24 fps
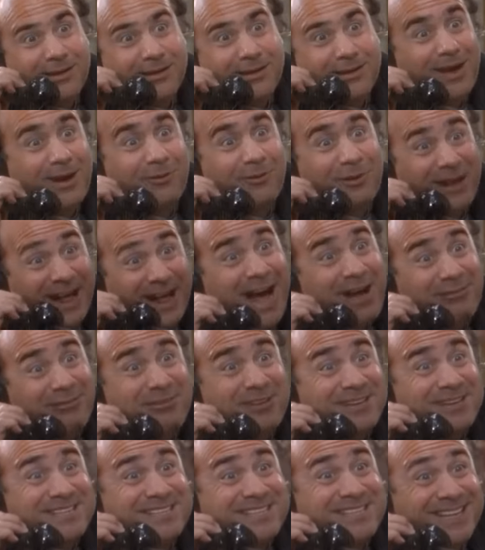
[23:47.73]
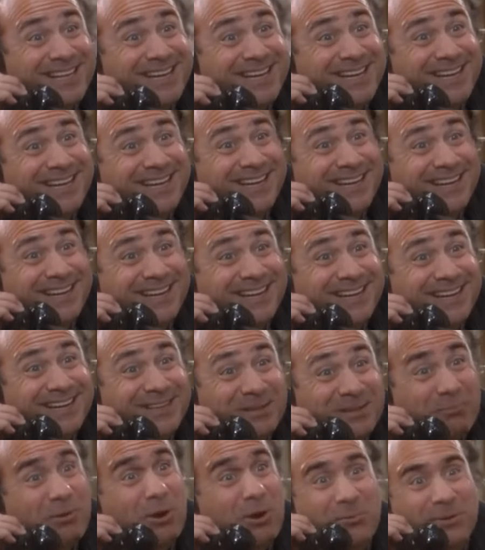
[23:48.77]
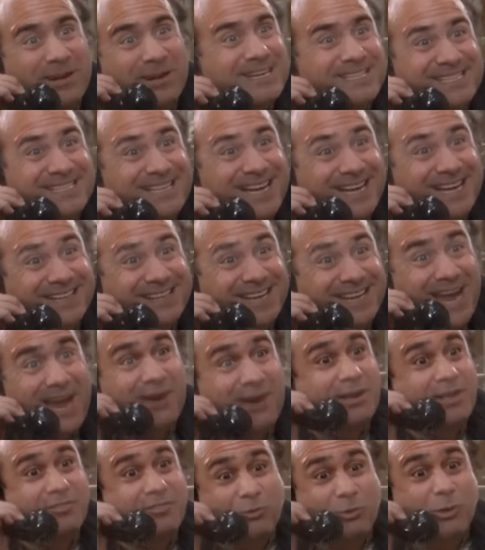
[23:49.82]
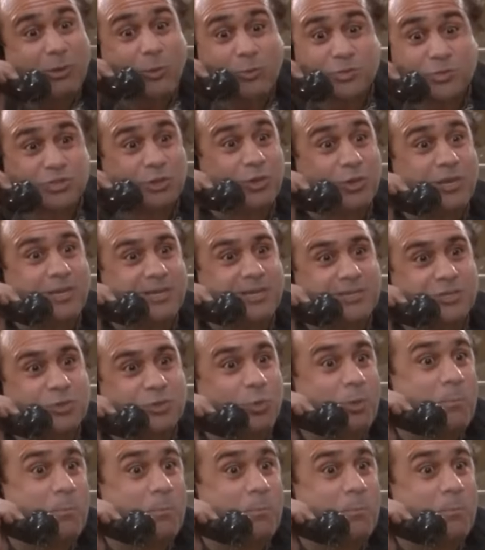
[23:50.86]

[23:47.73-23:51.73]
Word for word: Oh, obviously. The moment I sat down, I thought I was looking into a